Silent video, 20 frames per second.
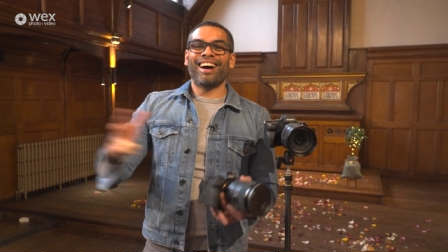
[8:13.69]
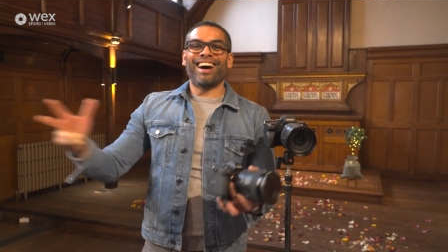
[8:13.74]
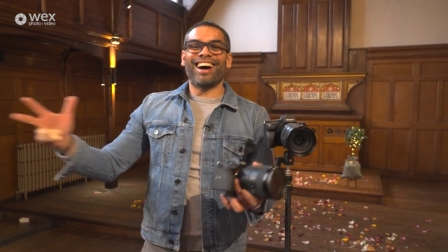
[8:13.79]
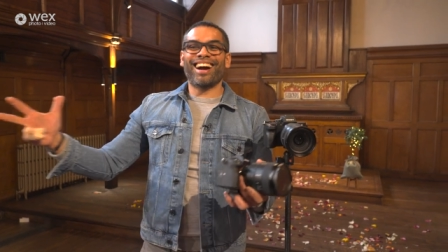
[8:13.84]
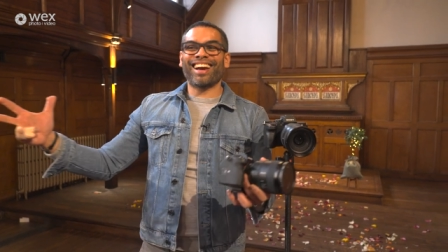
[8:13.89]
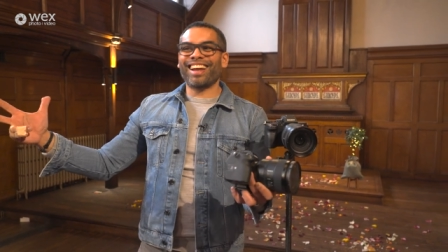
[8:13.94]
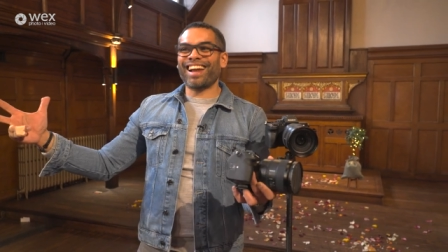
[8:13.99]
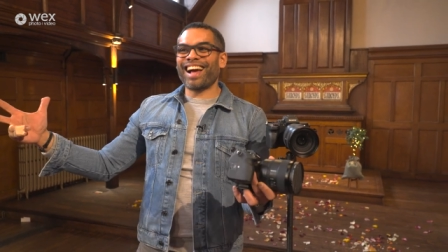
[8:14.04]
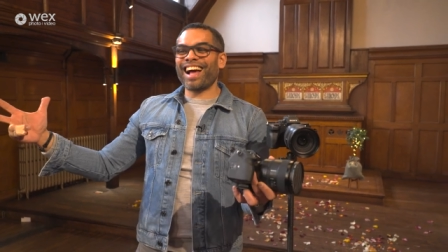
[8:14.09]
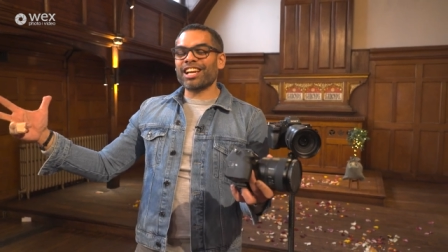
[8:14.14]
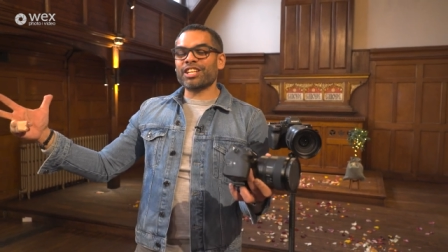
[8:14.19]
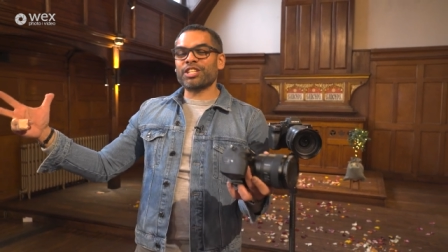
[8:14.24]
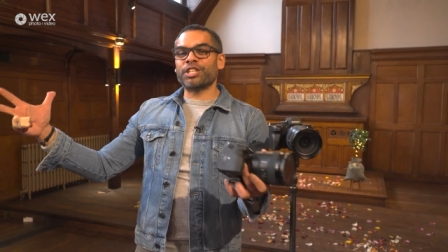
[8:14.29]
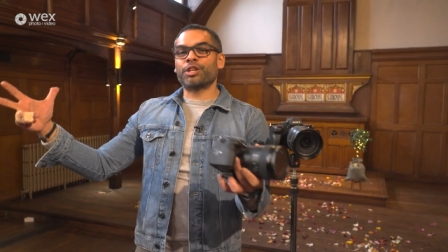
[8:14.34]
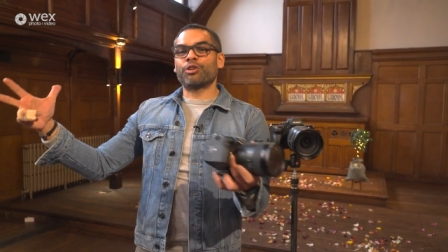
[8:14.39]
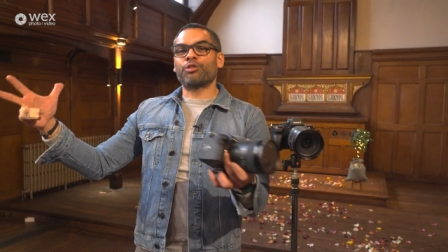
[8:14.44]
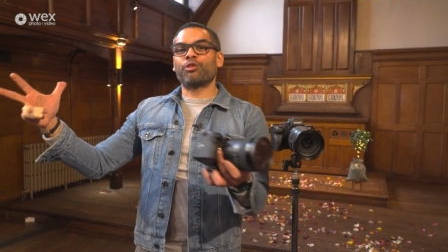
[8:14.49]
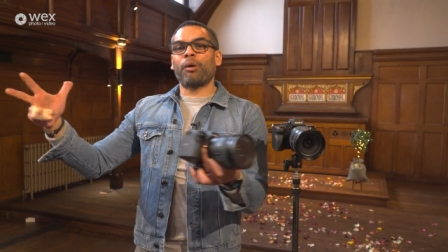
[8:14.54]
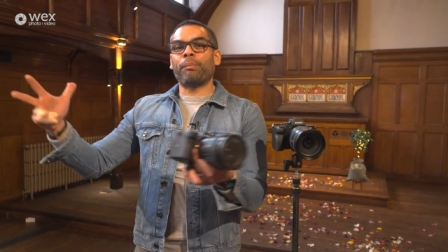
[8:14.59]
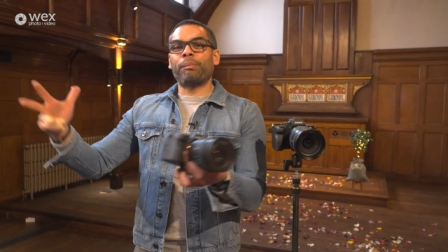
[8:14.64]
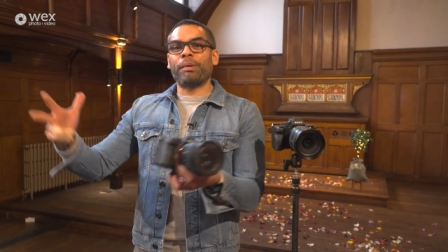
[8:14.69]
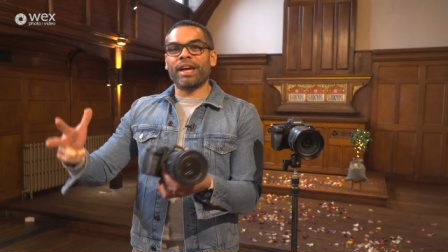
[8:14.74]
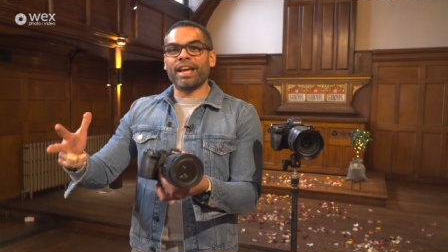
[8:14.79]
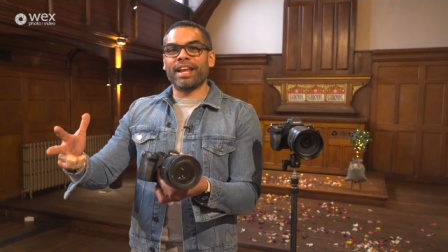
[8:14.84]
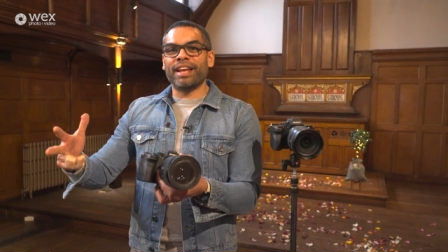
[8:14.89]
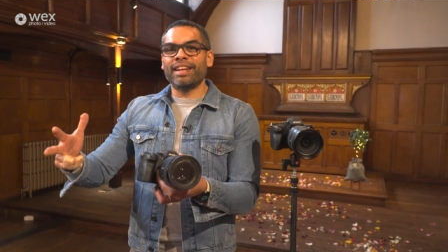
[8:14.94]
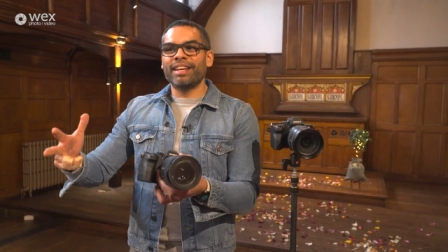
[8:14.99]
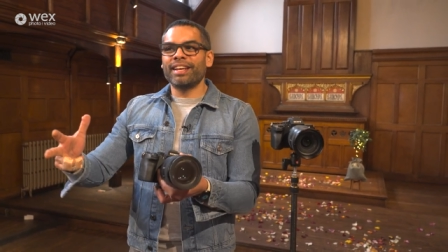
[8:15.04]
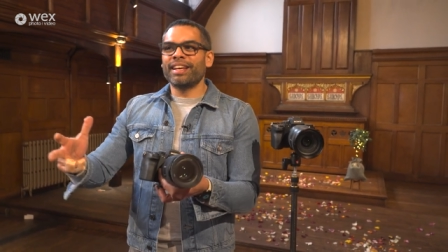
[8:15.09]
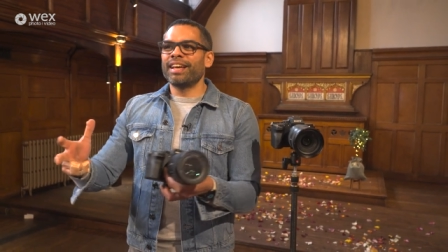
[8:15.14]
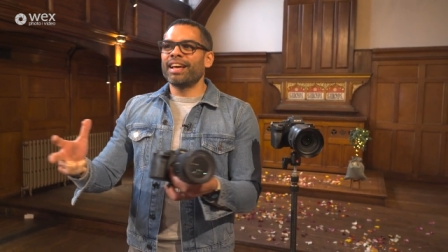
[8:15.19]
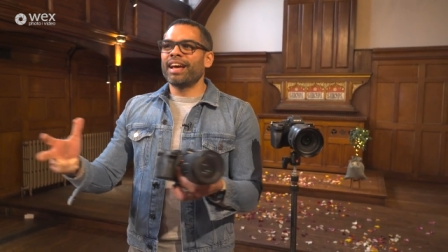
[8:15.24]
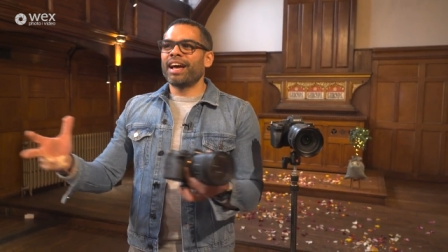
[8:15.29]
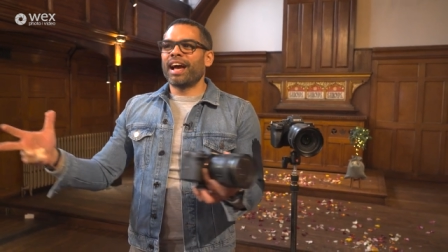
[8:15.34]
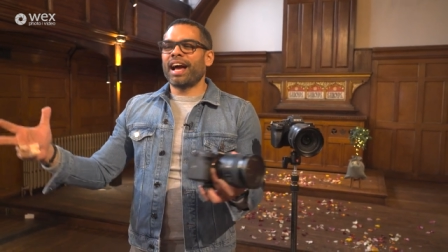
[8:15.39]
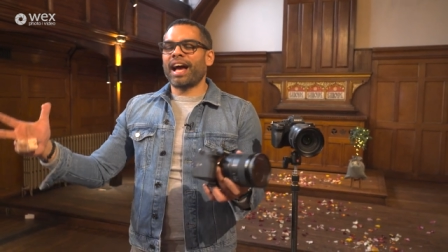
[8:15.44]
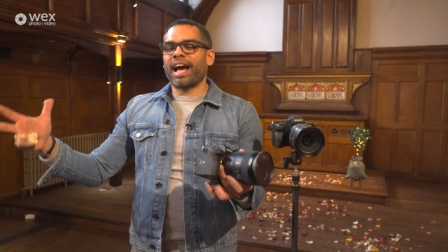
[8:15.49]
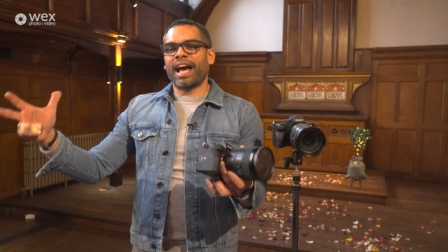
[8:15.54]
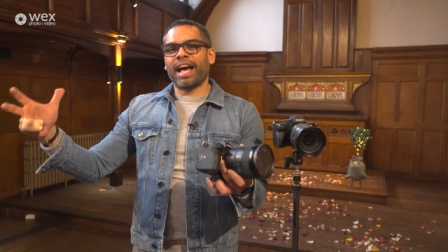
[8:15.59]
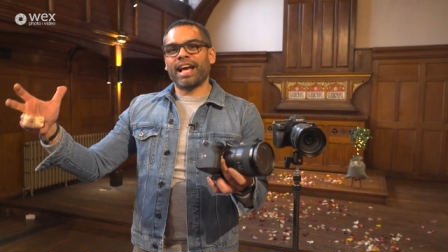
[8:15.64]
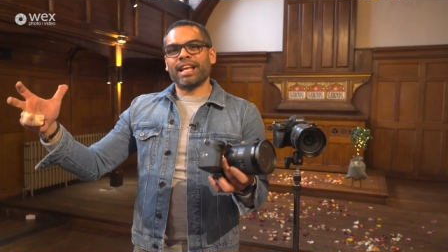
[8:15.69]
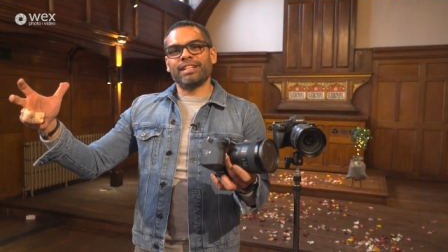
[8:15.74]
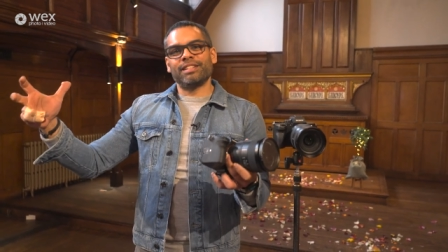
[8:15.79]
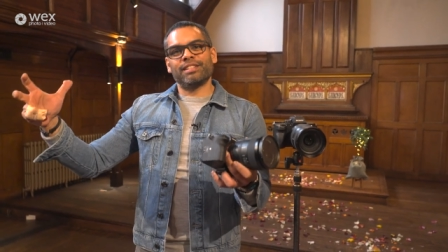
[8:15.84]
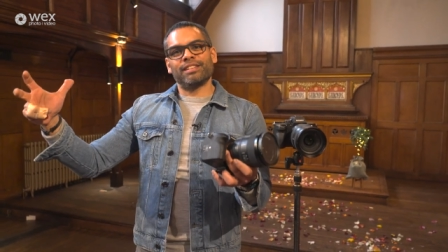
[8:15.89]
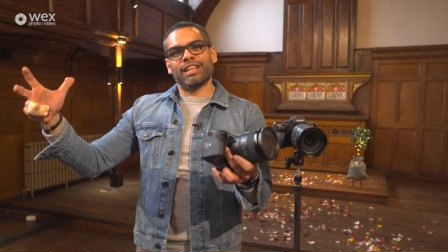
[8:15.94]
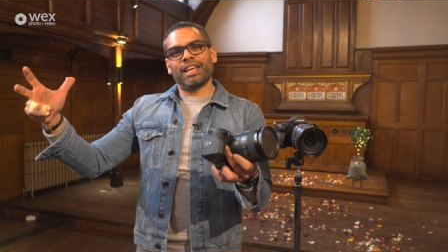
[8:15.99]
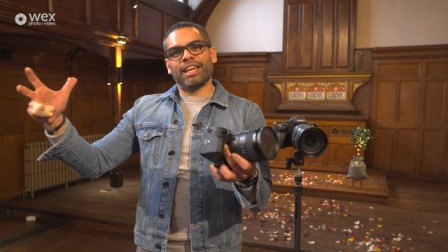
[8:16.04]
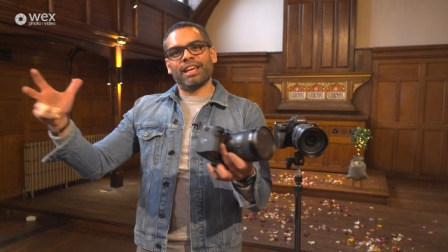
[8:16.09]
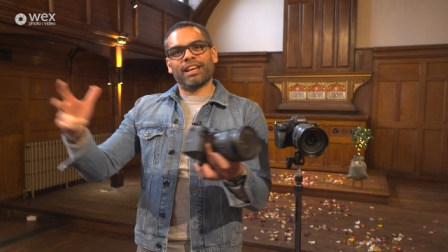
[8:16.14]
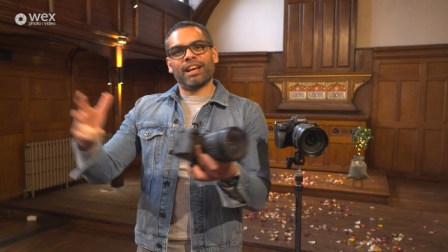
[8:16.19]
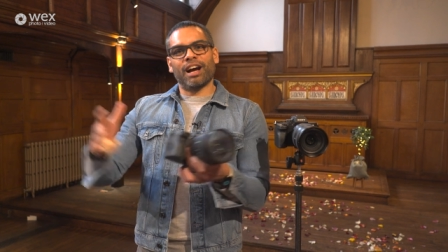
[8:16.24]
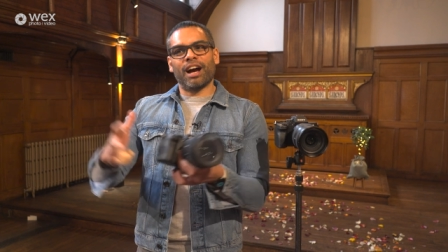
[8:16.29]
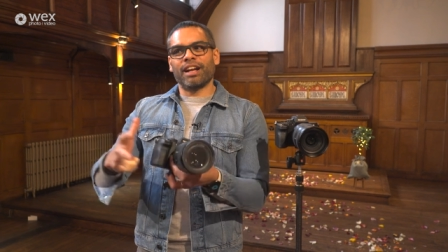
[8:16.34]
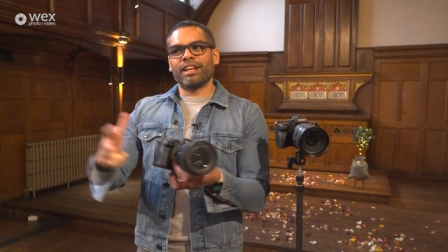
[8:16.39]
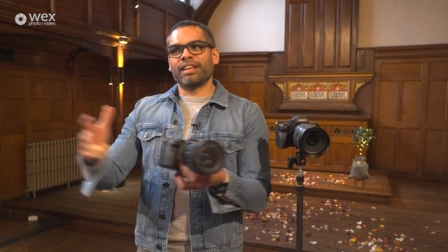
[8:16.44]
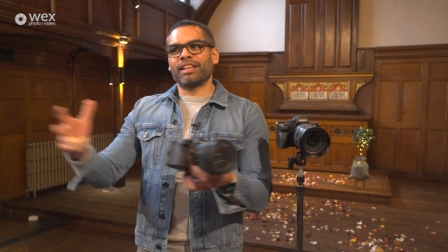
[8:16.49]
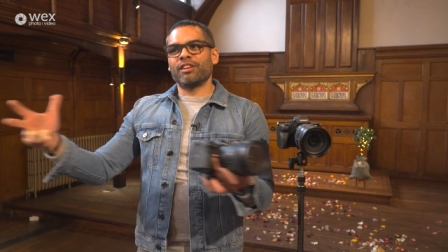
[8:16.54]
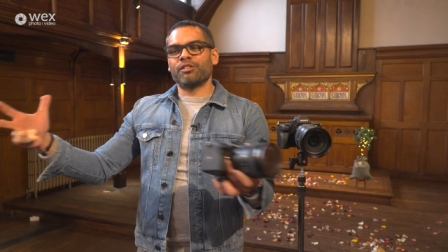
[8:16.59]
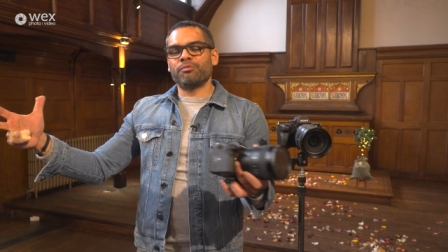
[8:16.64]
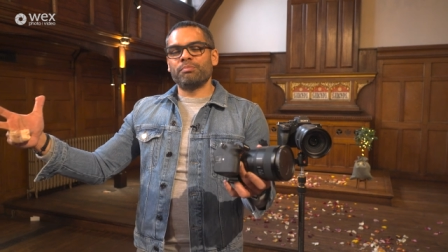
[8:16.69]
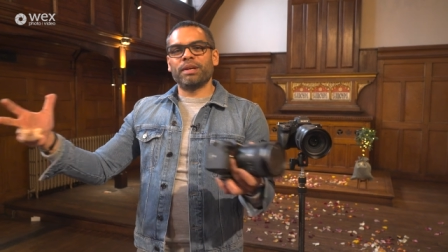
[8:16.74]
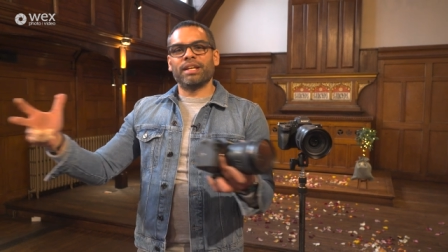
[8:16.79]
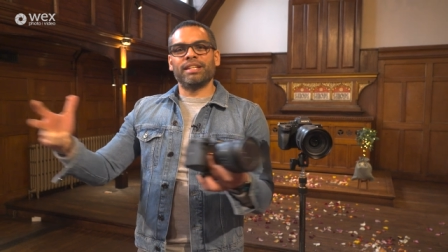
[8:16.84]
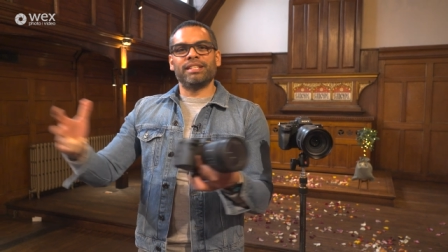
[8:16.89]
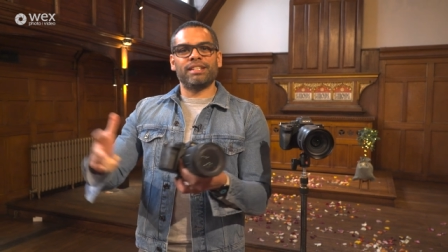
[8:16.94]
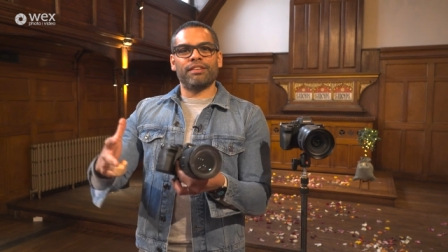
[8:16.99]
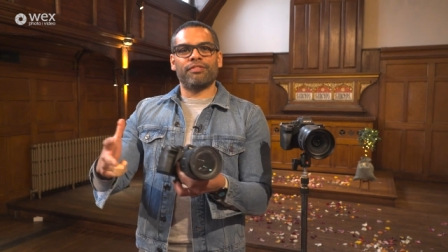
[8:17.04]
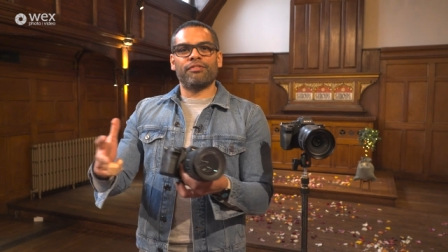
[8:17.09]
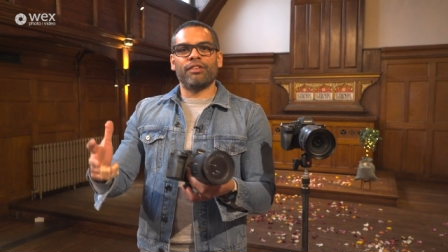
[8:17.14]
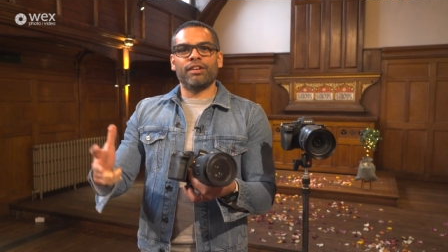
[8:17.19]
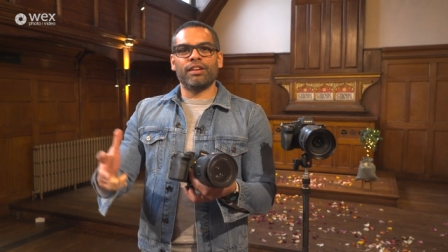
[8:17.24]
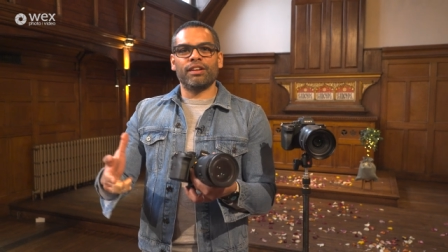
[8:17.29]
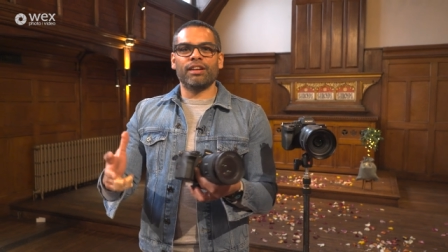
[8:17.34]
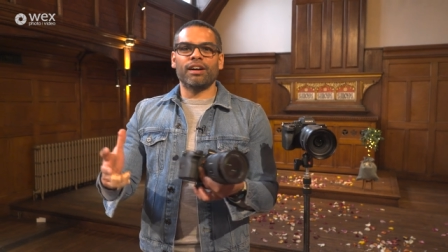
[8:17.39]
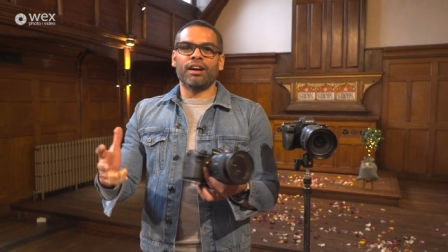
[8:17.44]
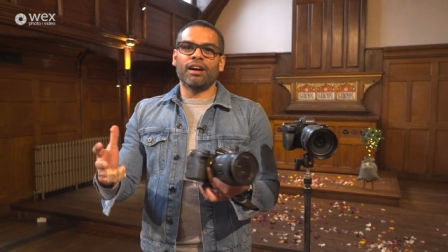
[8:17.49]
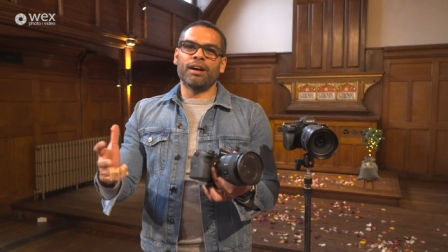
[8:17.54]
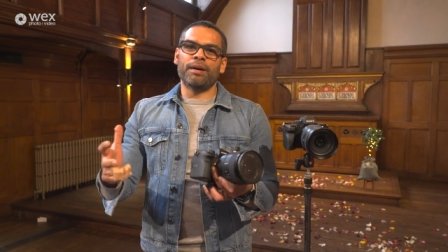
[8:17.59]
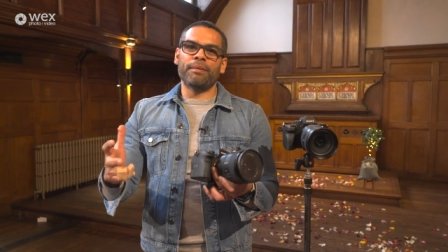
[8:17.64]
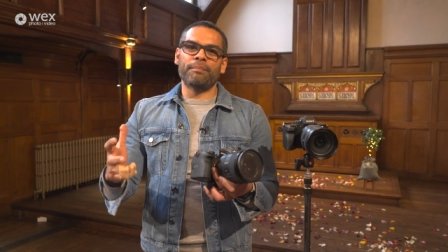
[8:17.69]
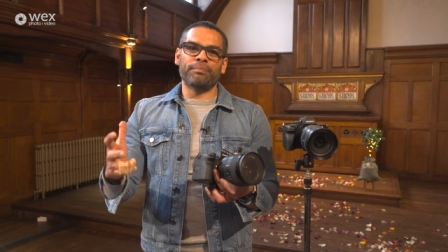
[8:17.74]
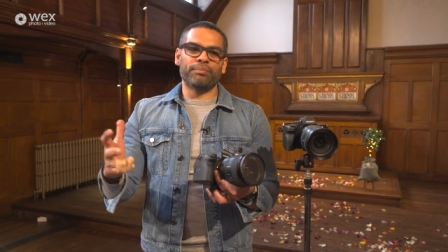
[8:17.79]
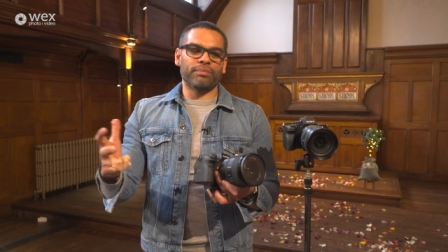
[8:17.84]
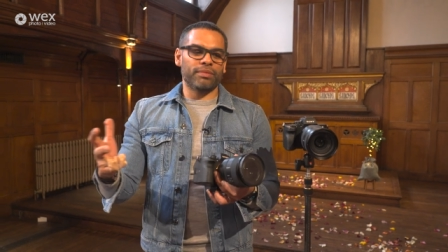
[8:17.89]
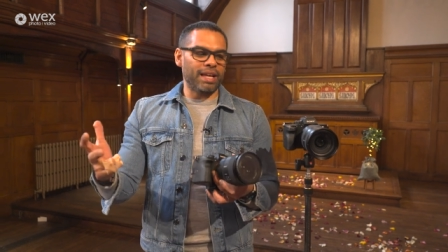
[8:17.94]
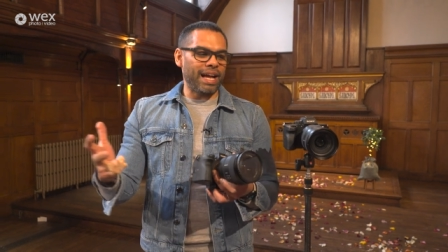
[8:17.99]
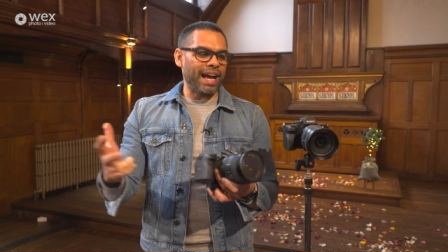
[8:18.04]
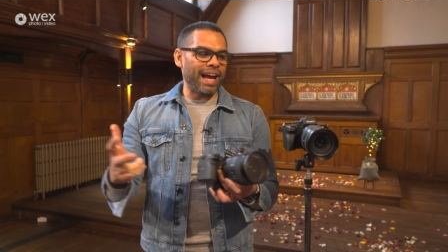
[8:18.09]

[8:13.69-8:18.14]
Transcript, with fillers: I could actually crop in and it kind of gives me a different um,